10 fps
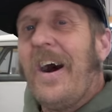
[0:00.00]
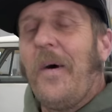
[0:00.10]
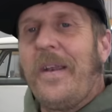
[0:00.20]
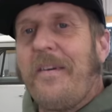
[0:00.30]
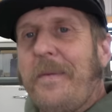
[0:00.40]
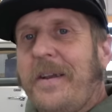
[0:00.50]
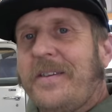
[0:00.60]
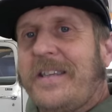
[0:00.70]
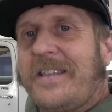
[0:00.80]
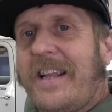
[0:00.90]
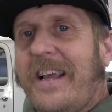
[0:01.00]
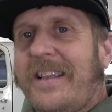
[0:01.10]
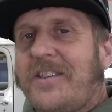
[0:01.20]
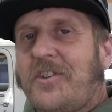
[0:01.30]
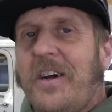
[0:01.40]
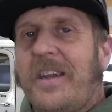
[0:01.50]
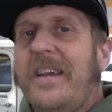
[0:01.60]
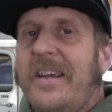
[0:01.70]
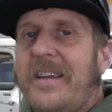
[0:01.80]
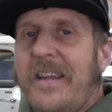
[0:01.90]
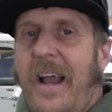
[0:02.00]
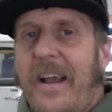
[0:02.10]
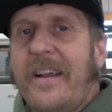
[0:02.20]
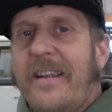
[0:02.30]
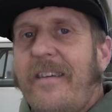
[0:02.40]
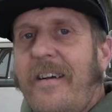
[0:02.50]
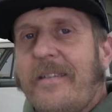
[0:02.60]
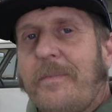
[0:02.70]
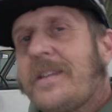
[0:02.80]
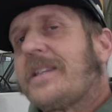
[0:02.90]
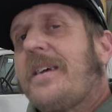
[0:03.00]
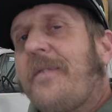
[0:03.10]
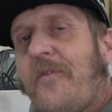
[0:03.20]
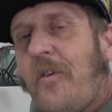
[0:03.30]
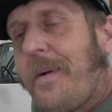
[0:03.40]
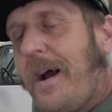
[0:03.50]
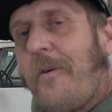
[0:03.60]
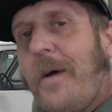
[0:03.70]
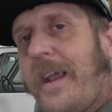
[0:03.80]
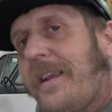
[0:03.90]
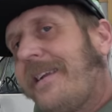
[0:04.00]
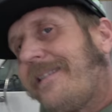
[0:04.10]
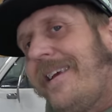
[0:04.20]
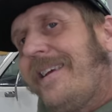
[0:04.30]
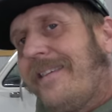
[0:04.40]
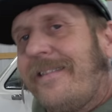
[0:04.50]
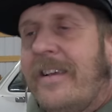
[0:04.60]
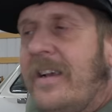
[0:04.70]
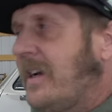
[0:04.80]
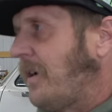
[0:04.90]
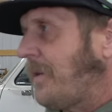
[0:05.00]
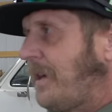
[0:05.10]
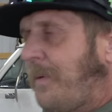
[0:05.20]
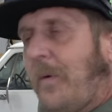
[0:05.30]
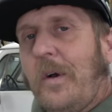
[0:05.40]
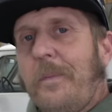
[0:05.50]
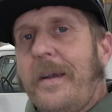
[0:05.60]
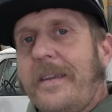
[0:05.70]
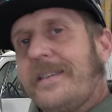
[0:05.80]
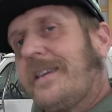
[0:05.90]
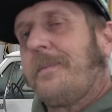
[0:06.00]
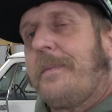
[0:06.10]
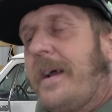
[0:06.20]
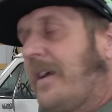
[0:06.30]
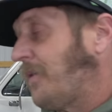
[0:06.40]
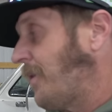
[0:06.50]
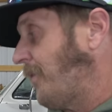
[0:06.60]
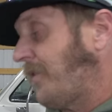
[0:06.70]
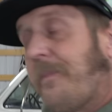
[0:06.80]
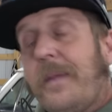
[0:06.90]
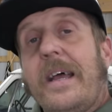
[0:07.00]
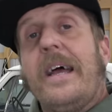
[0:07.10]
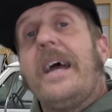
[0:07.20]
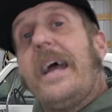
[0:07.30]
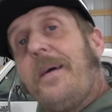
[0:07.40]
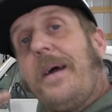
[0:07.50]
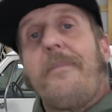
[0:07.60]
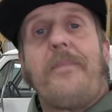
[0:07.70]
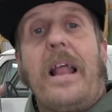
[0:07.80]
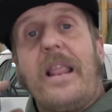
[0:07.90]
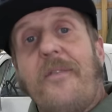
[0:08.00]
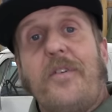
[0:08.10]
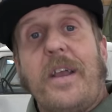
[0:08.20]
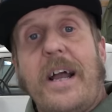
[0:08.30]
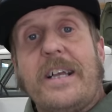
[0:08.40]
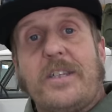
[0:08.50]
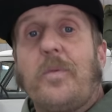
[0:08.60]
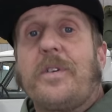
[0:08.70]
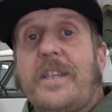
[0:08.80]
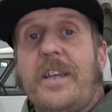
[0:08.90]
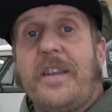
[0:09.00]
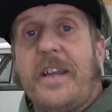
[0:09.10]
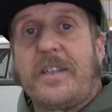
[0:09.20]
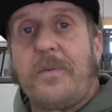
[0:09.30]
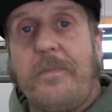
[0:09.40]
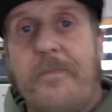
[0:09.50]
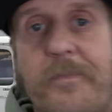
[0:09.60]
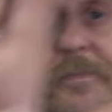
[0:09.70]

Oh, and everybody who says they like this truck, yeah, it's awesome. It's a seventy-four Power Wagon. It's his. We need to put wheel bearings in it. It'll be back on the road. So anyway, I love you guys. We'll see you on the next one.